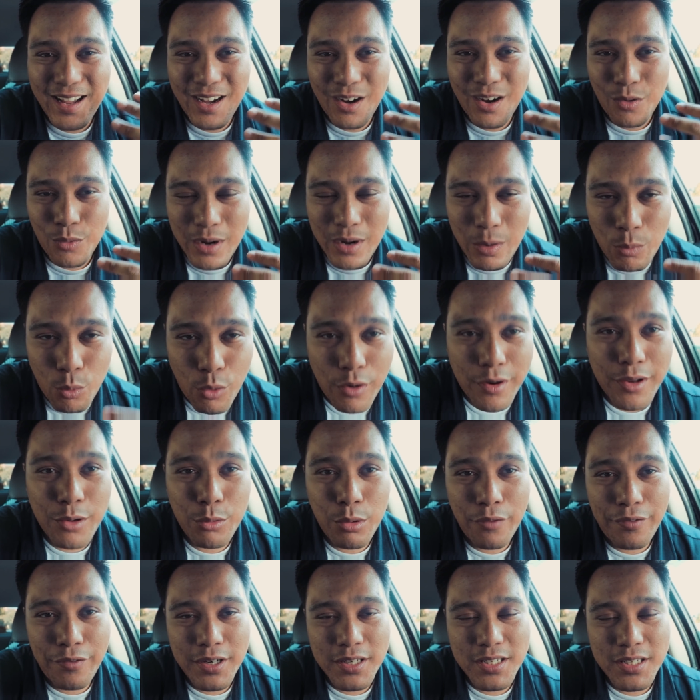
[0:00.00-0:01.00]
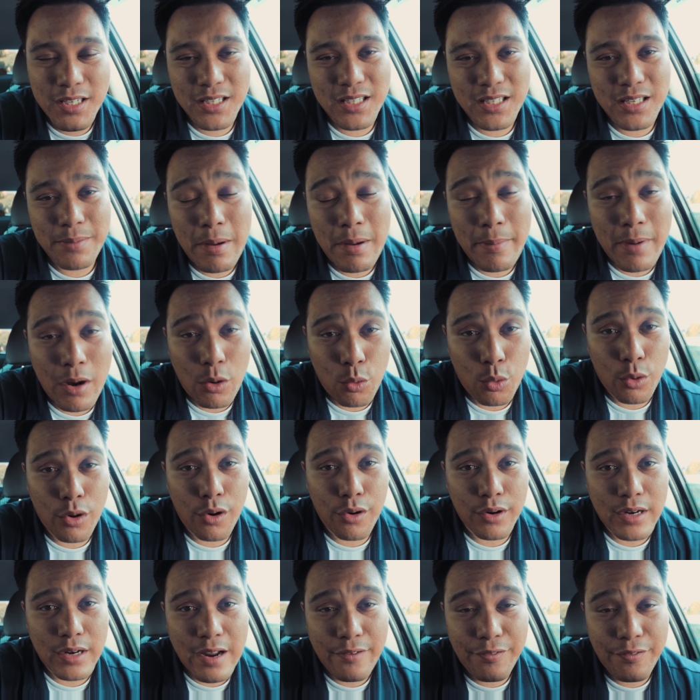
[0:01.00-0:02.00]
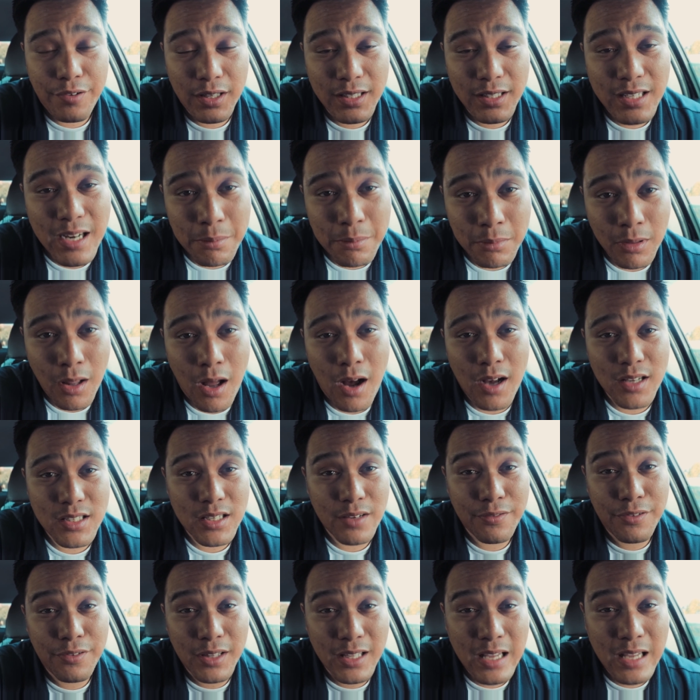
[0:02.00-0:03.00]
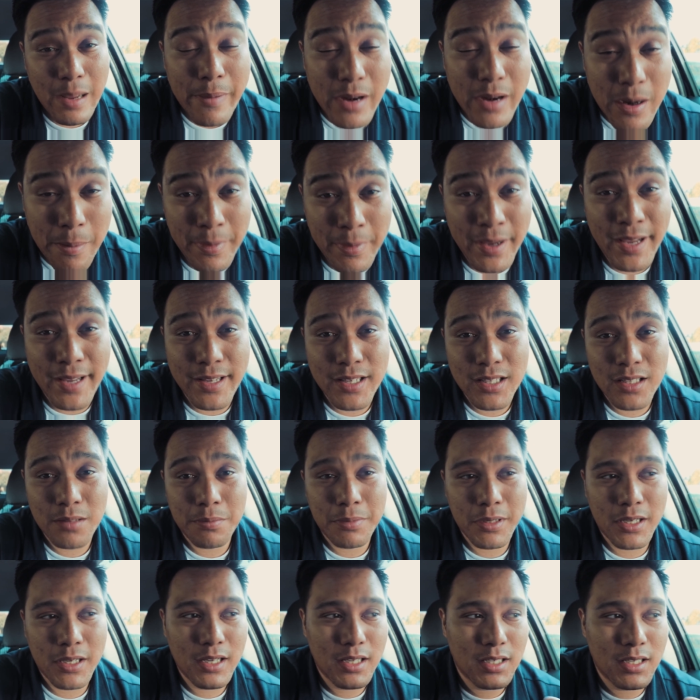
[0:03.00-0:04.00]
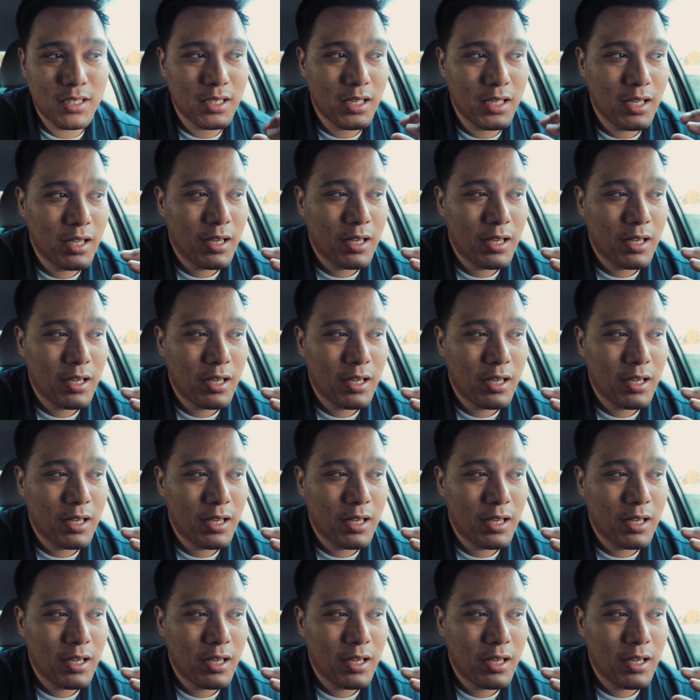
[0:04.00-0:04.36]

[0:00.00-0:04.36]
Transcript: uh, when I'm working within the system at my work, I feel like I'm lost. I feel like I'm in a maze because,